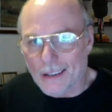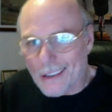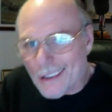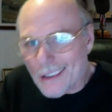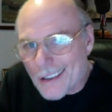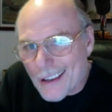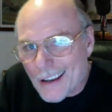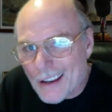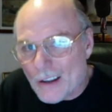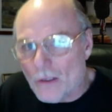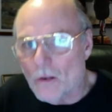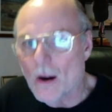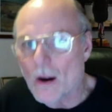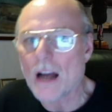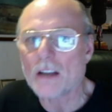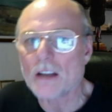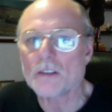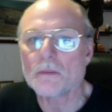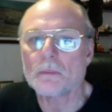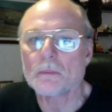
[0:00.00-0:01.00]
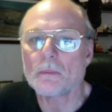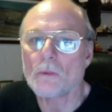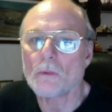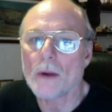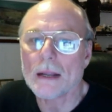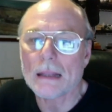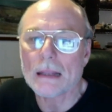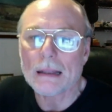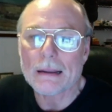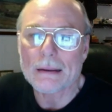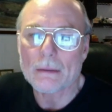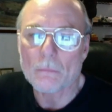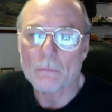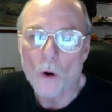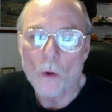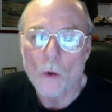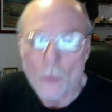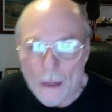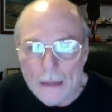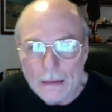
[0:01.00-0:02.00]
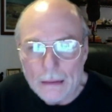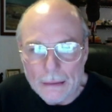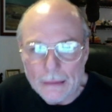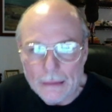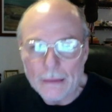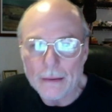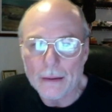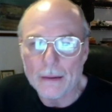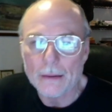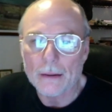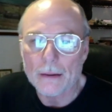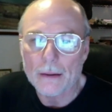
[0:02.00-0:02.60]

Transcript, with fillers: they can grasp readily more readily than